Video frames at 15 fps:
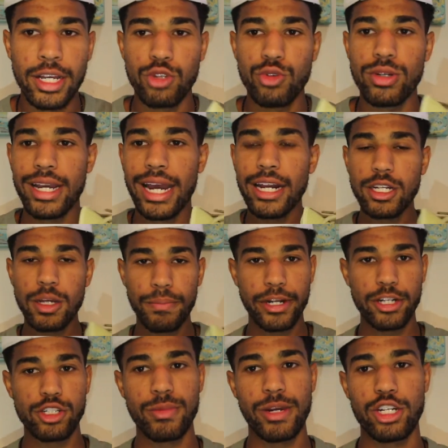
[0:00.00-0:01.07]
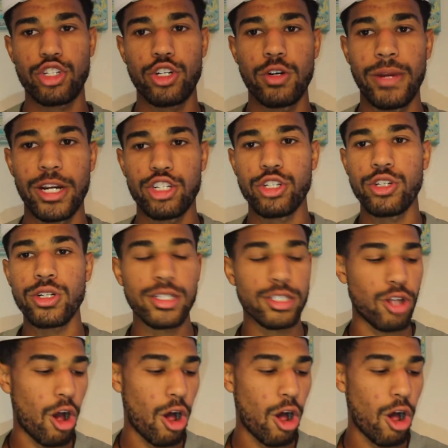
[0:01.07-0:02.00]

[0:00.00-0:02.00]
You can kind of compare it to my shirt. My shirt is